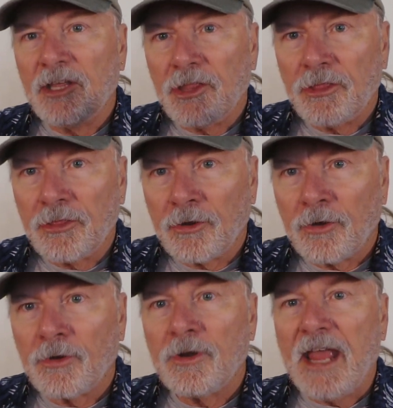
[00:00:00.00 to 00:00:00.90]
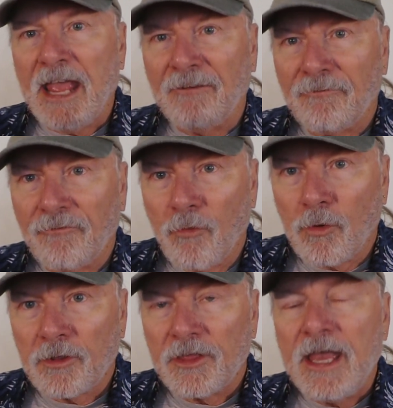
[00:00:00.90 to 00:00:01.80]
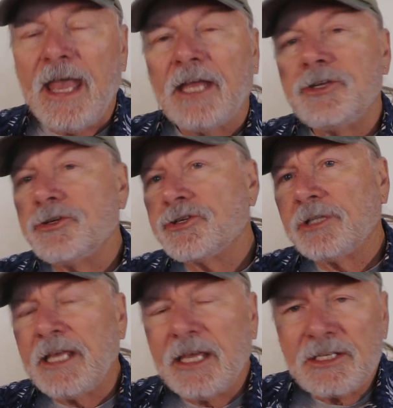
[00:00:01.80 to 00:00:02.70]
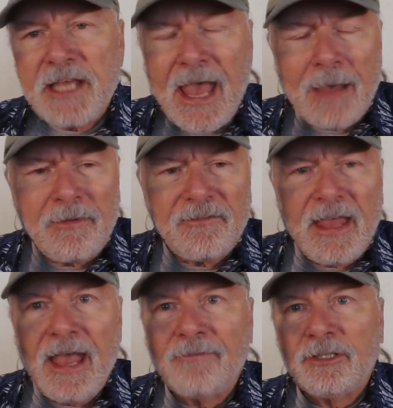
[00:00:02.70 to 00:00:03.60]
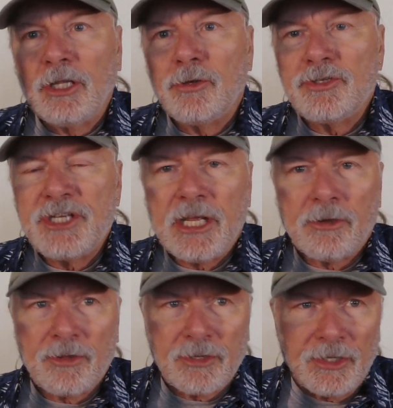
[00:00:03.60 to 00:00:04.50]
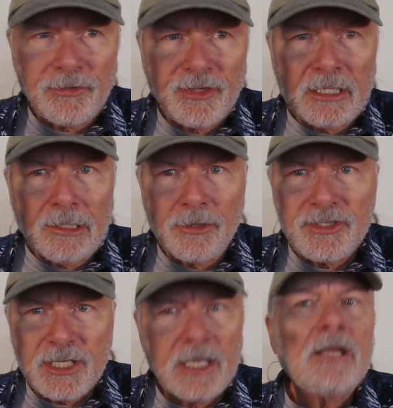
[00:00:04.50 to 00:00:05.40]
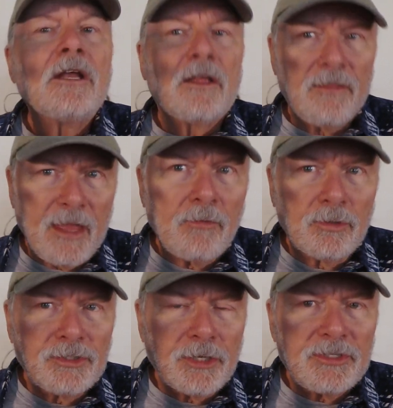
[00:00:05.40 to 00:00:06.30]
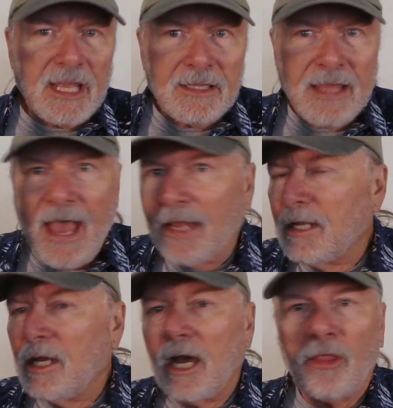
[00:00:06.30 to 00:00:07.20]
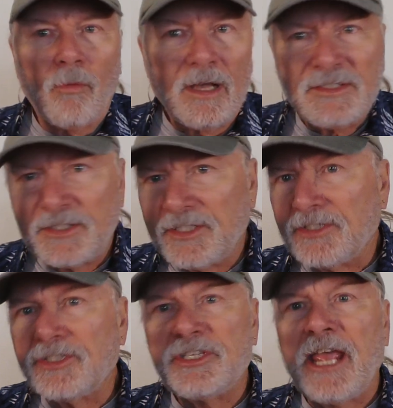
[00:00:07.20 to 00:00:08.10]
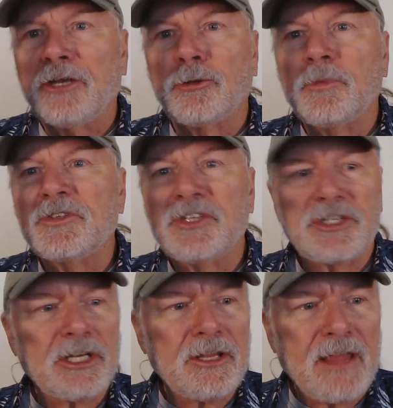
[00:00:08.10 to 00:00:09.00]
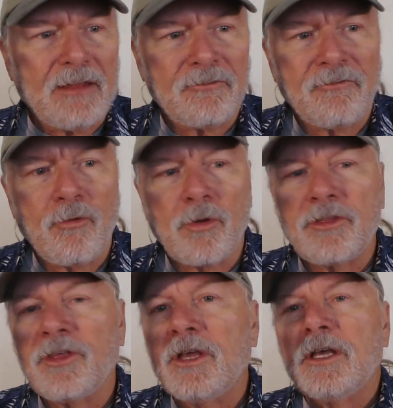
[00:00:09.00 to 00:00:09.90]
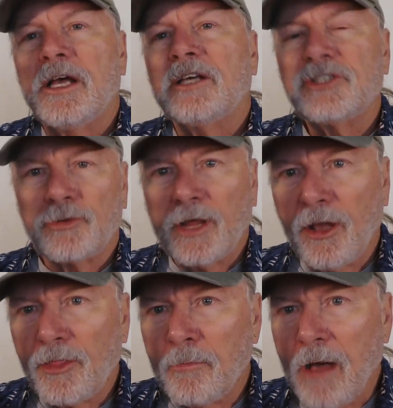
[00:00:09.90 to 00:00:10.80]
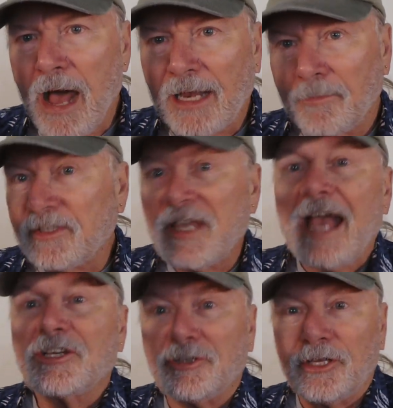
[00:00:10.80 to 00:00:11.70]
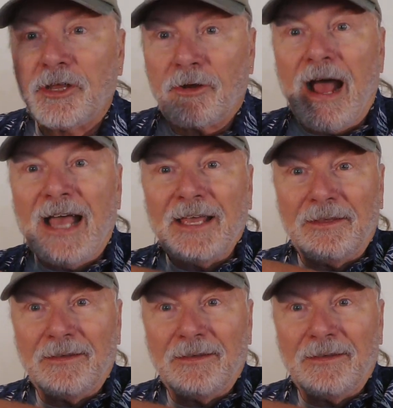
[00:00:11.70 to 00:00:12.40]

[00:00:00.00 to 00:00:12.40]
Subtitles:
third, and fourth. And usually in tab, if they have a low G or they're using a low G, they will notate that. Otherwise, it's in standard position, and that fourth string on the bottom is actually your high